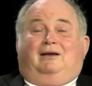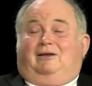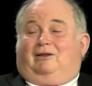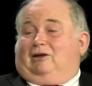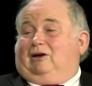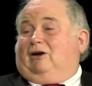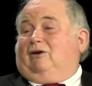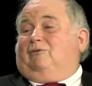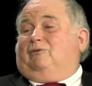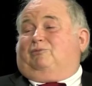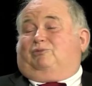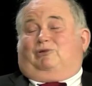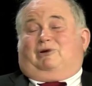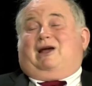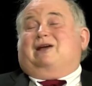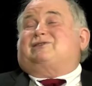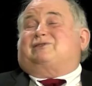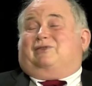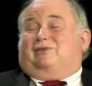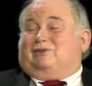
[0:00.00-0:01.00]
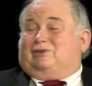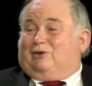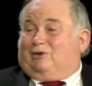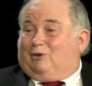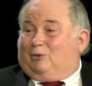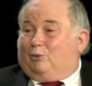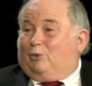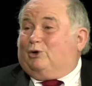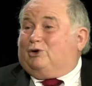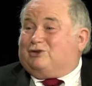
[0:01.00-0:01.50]
the progressives are
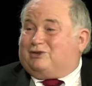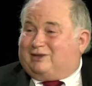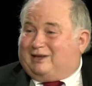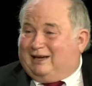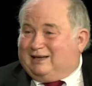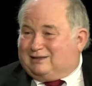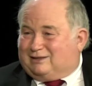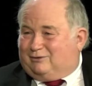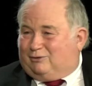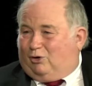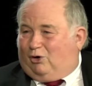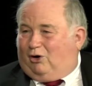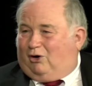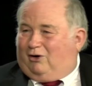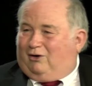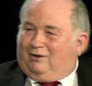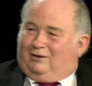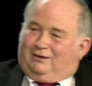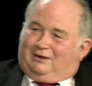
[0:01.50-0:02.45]
the worst case of all